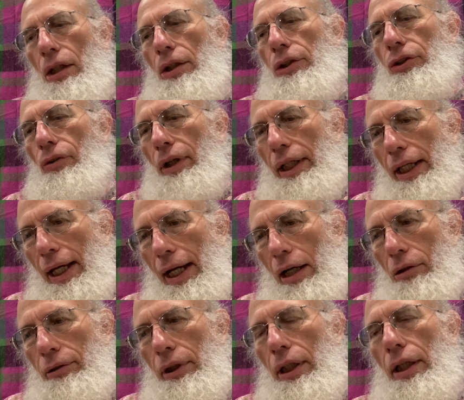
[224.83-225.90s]
So
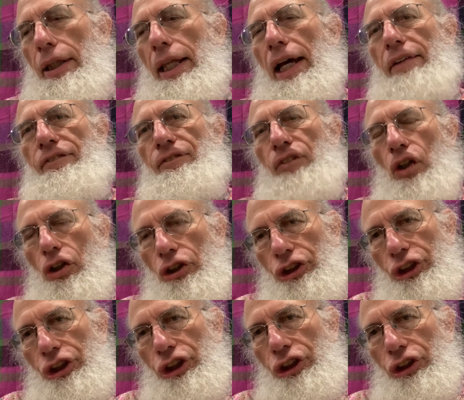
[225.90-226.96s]
anyhow, that first
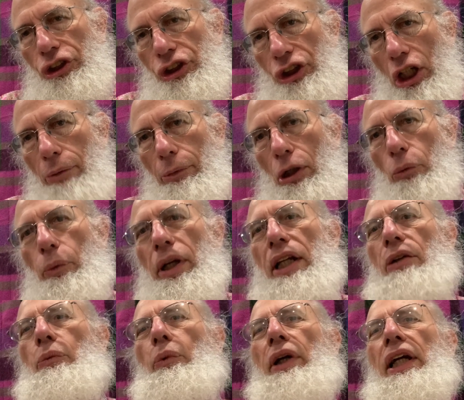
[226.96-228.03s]
summer
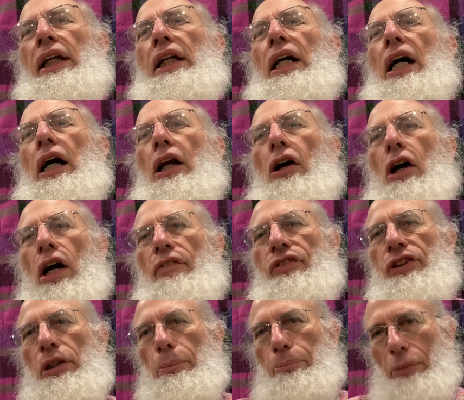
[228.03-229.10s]
we cut off
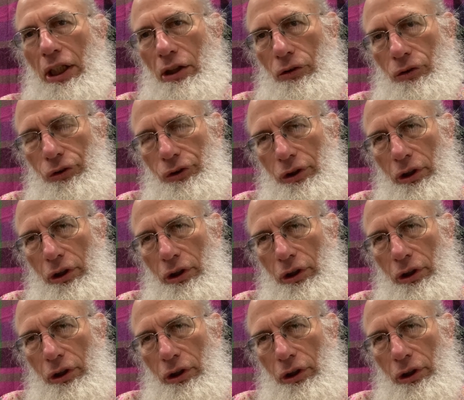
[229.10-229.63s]
some meals.